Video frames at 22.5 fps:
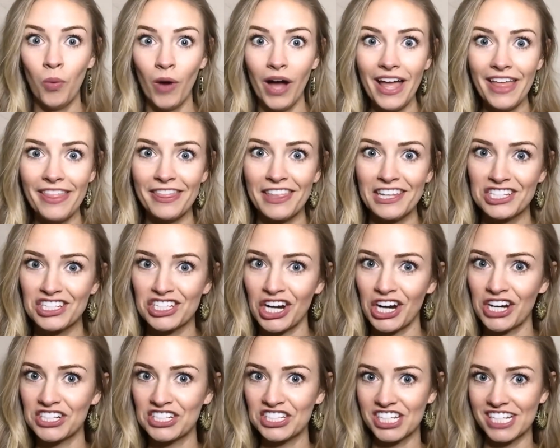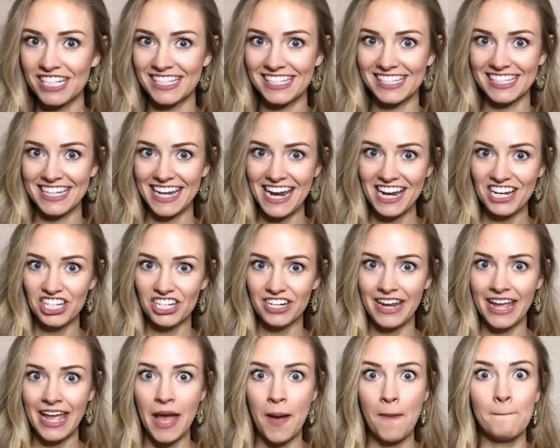What the church is
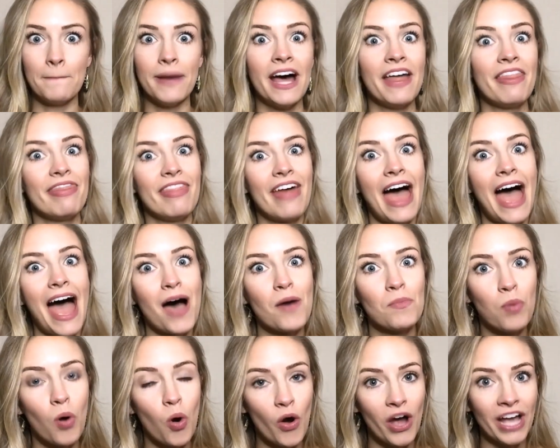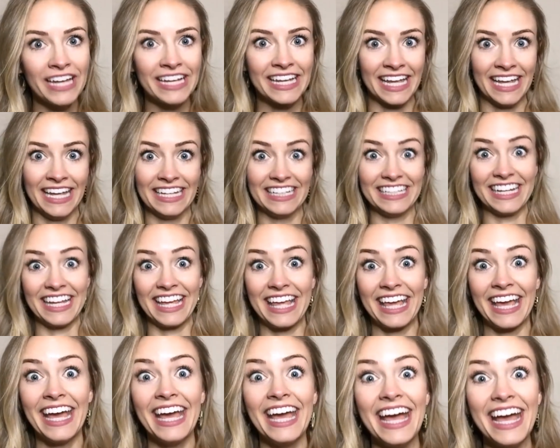teaching him, but that boy can
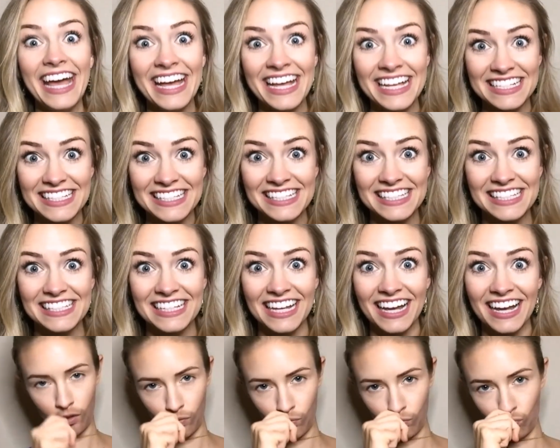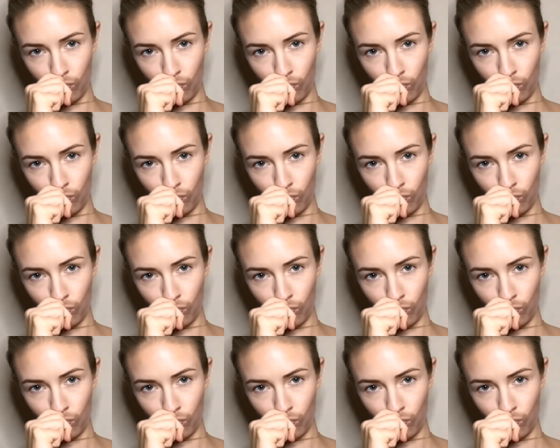kiss.